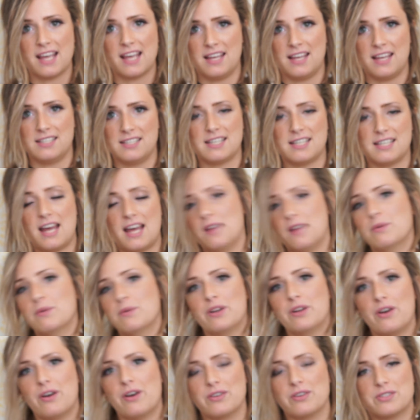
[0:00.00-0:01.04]
and I
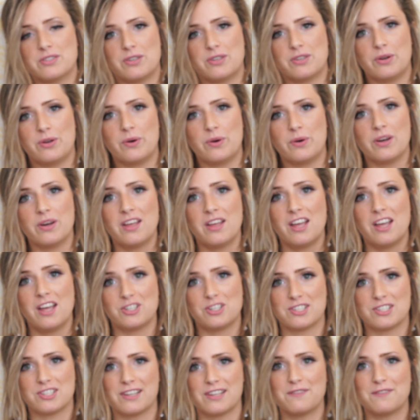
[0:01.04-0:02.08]
would also
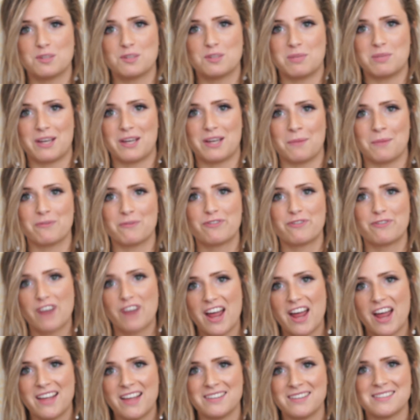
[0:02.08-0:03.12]
just love to become
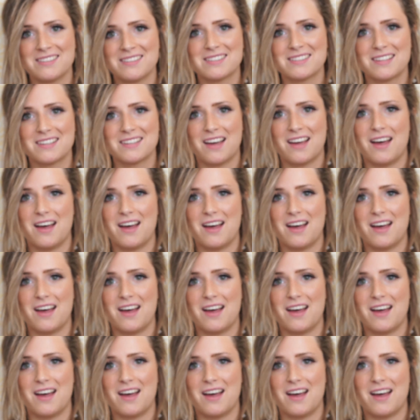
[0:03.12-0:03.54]
friends.